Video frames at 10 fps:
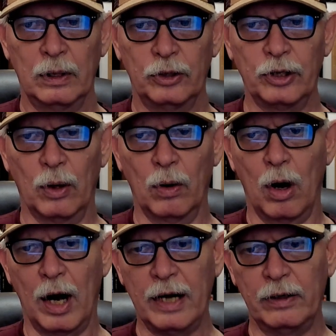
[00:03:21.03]
So, all
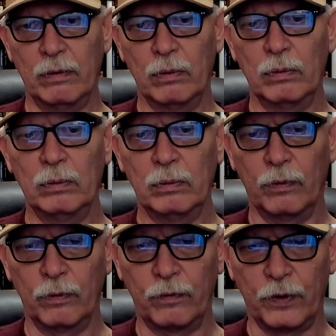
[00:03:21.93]
right,
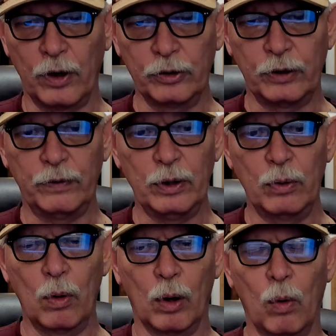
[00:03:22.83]
for those of you
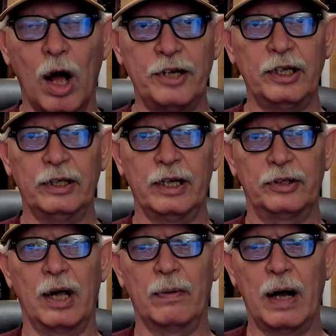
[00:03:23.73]
who are watching this,
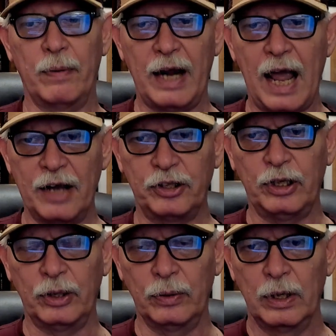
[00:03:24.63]
I would ask you,